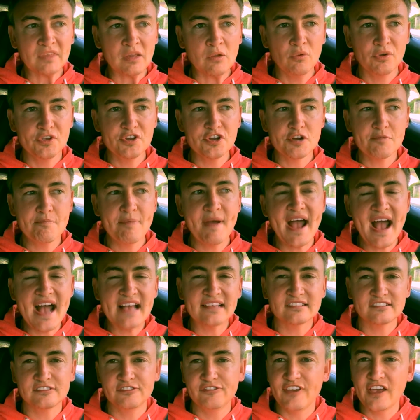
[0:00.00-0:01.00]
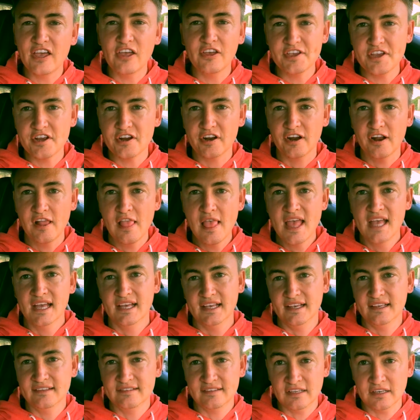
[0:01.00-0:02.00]
well, your past failure
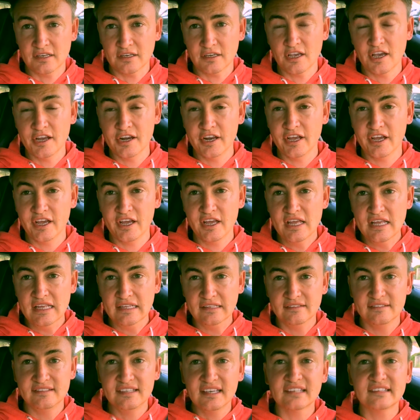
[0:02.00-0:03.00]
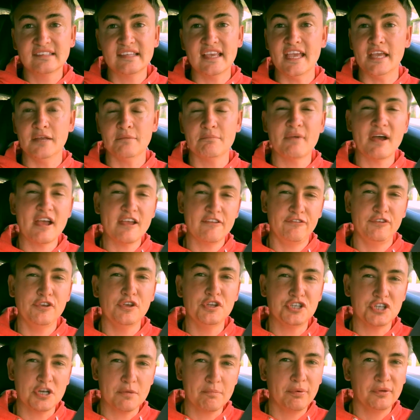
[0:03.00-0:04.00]
isn't gonna dictate my
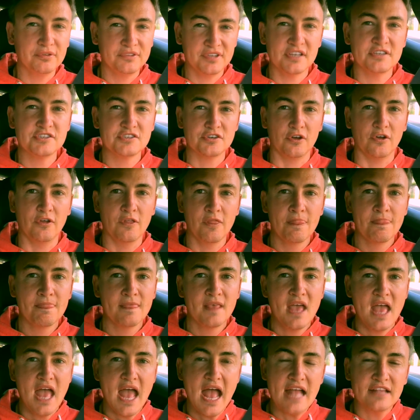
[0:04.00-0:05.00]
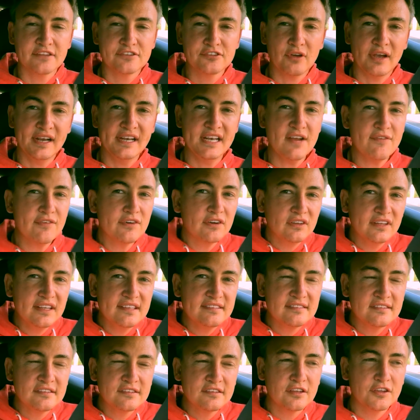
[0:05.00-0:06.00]
future potential. And so I never
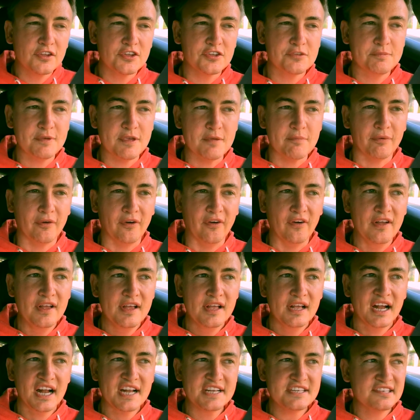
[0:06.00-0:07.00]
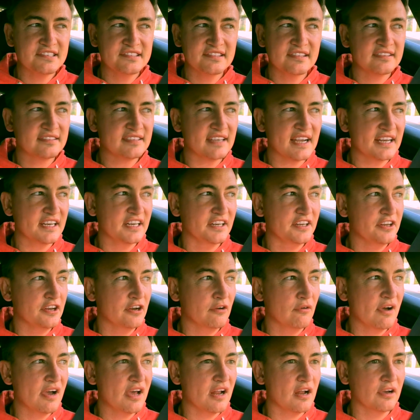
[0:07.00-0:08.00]
listened to those people. I just decided, you
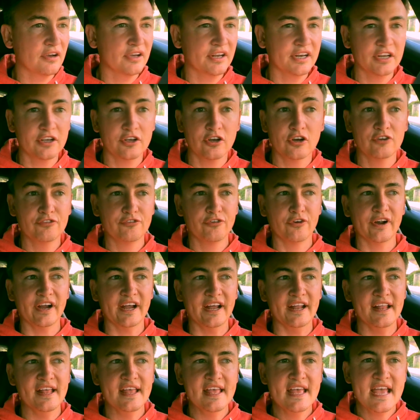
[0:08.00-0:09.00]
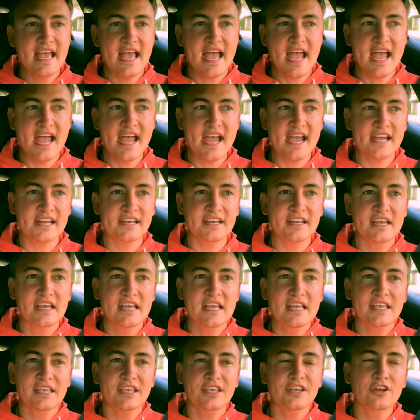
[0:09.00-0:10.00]
know what, I'm gonna go for it. And
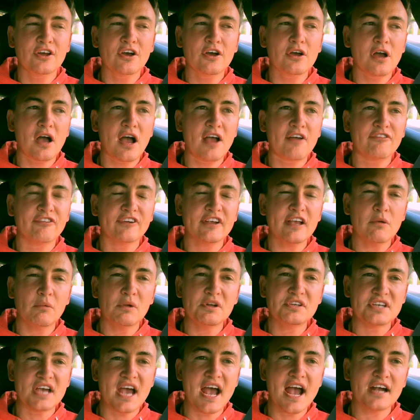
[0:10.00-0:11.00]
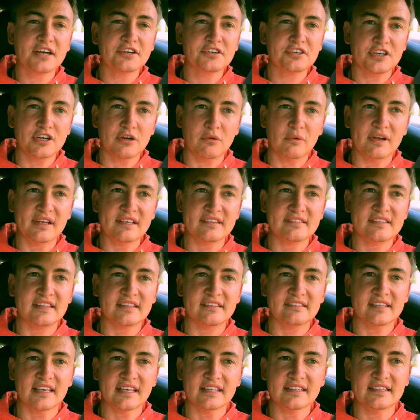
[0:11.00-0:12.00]
you know, I forget which actor it was
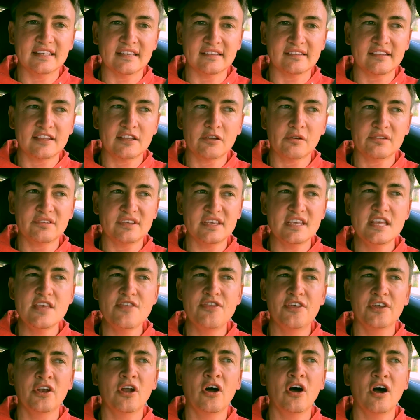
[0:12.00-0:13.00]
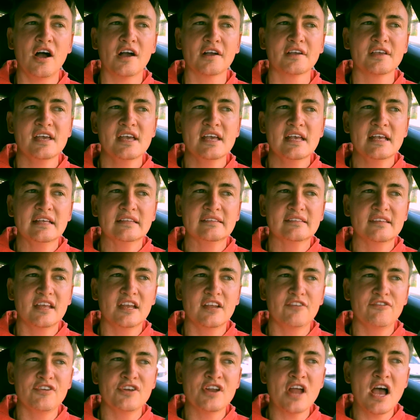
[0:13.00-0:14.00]
that said this. I think it was Ethan Hawke, said,
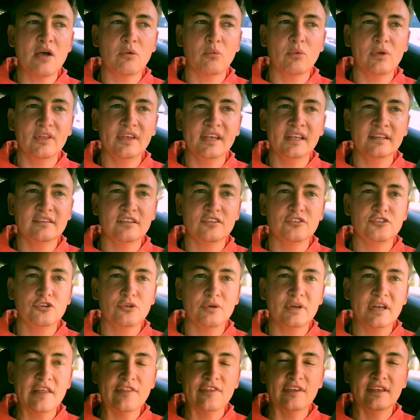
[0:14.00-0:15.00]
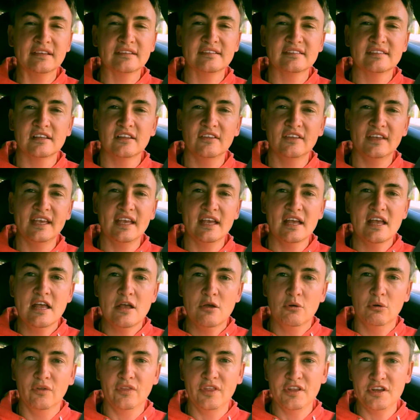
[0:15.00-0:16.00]
if you're not willing to do anything silly,
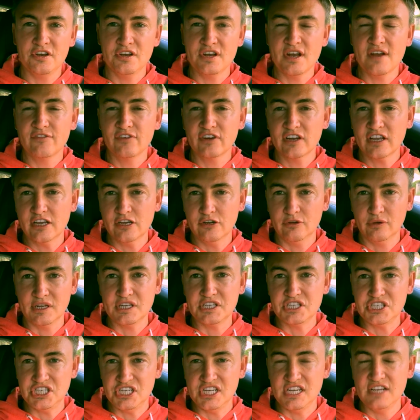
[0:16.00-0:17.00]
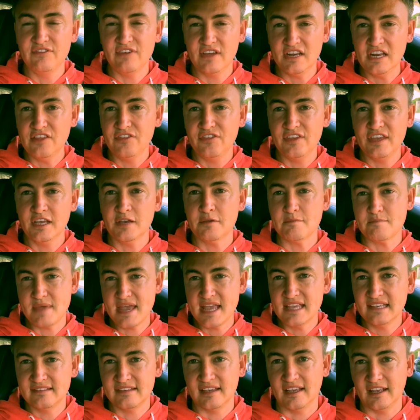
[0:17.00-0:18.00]
well then you're never gonna achieve anything
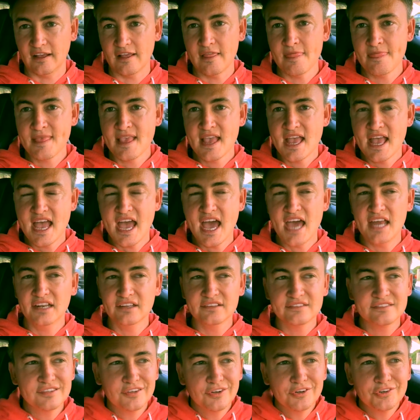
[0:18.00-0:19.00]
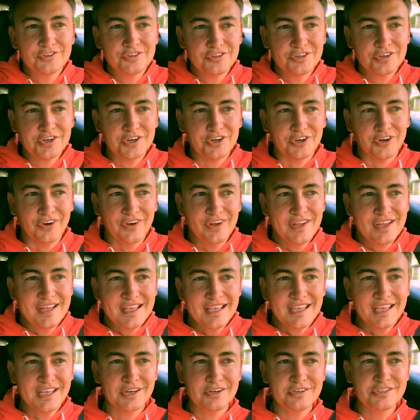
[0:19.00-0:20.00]
amazing. And it's so true.
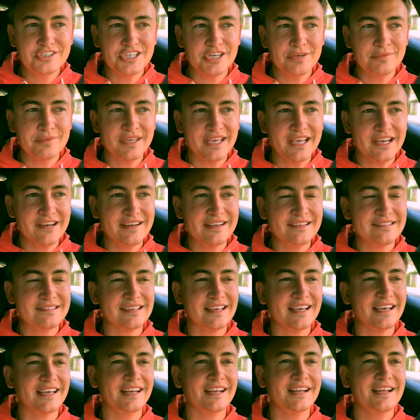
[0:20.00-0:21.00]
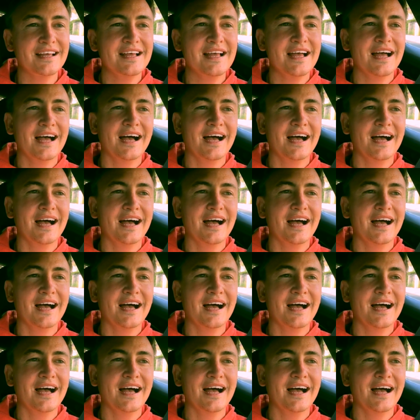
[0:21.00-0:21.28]
You know, Jim Carrey said,